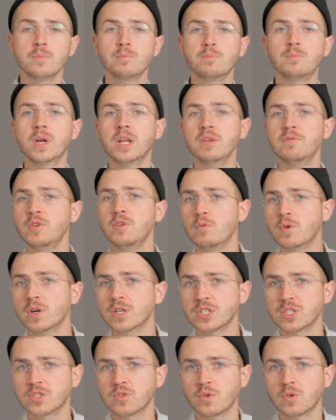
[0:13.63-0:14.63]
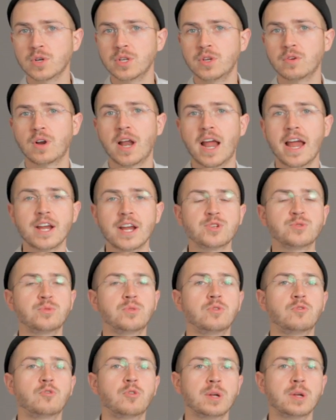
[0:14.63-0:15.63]
But if you want to store your
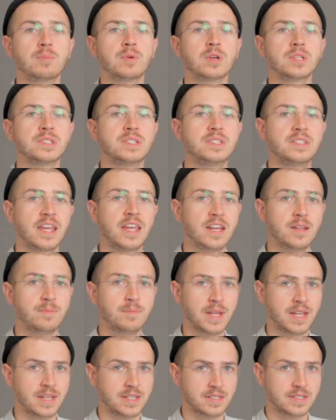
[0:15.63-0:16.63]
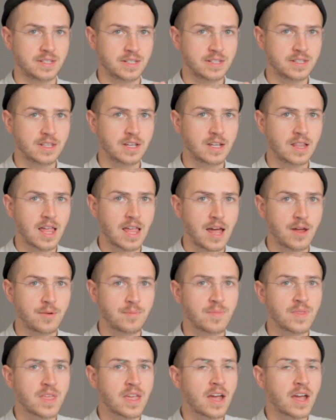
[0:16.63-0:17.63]
actual QuickBooks database in the cloud,
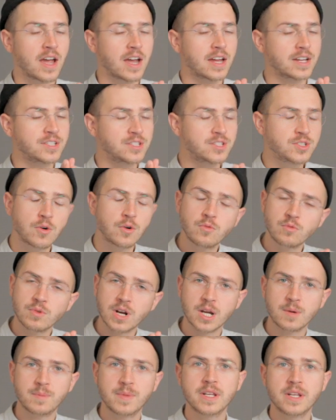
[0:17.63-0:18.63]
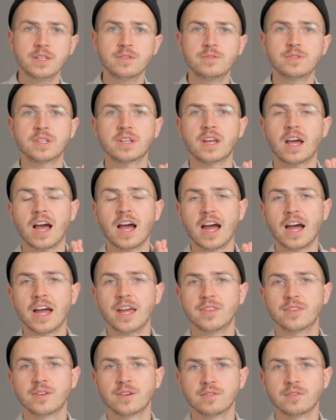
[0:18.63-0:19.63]
I don't recommend using
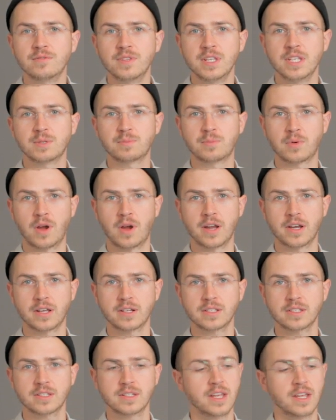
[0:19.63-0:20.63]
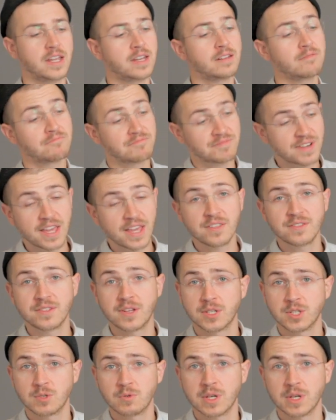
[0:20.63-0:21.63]
either of these products, and neither
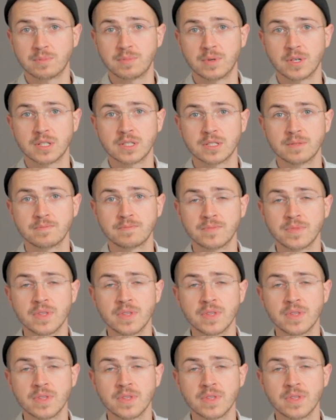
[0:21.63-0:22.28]
does QuickBooks.